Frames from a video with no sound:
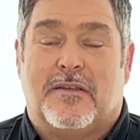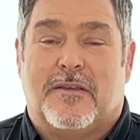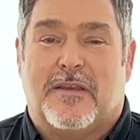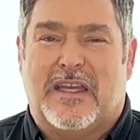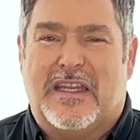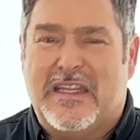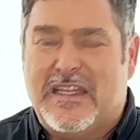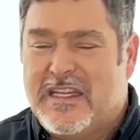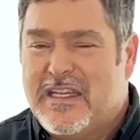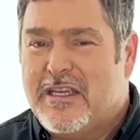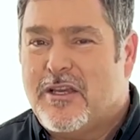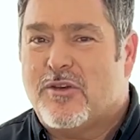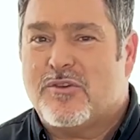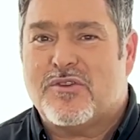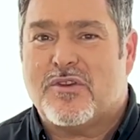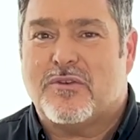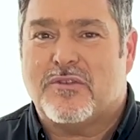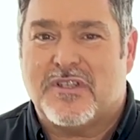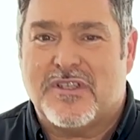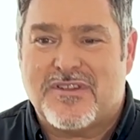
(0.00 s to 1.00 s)
And then he goes
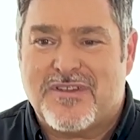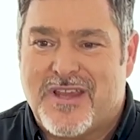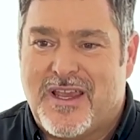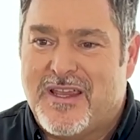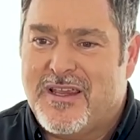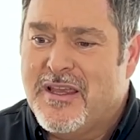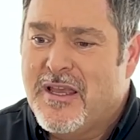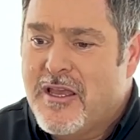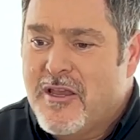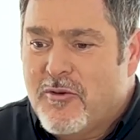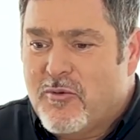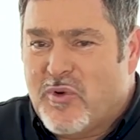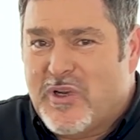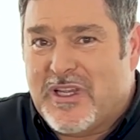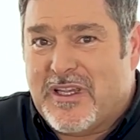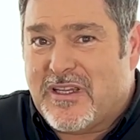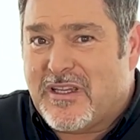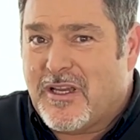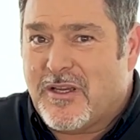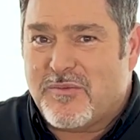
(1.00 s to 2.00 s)
on to say, when
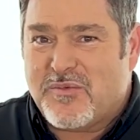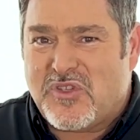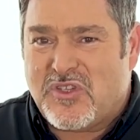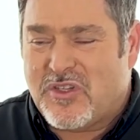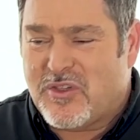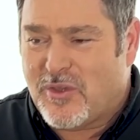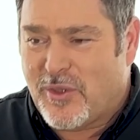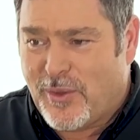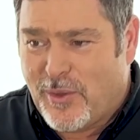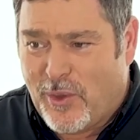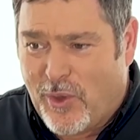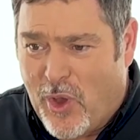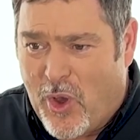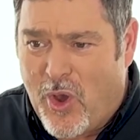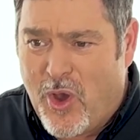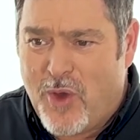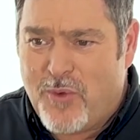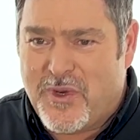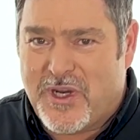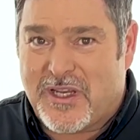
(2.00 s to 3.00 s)
it comes to the
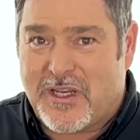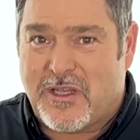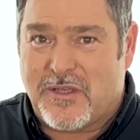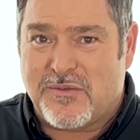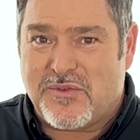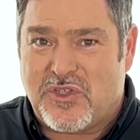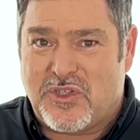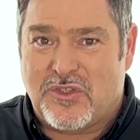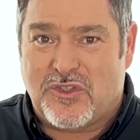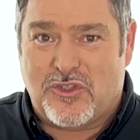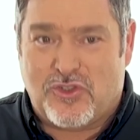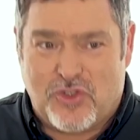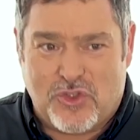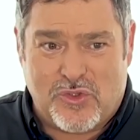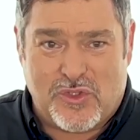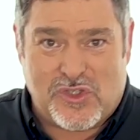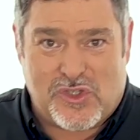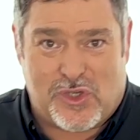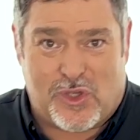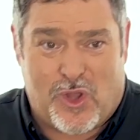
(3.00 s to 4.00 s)
law, when it comes to the
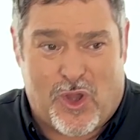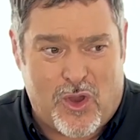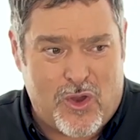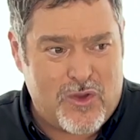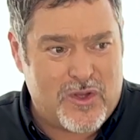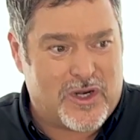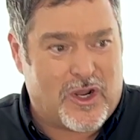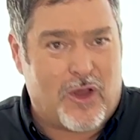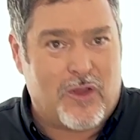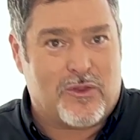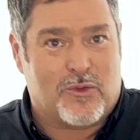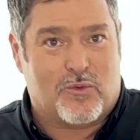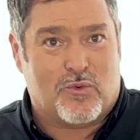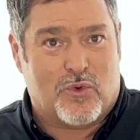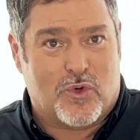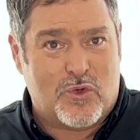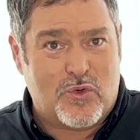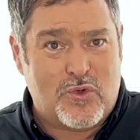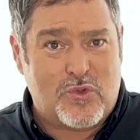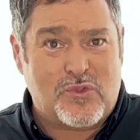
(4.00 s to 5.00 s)
Jewish law and all the
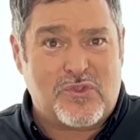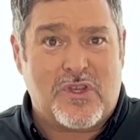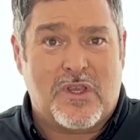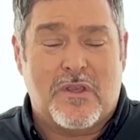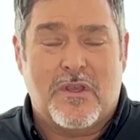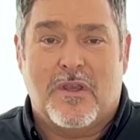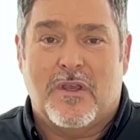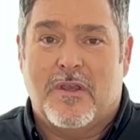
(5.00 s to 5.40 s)
rules,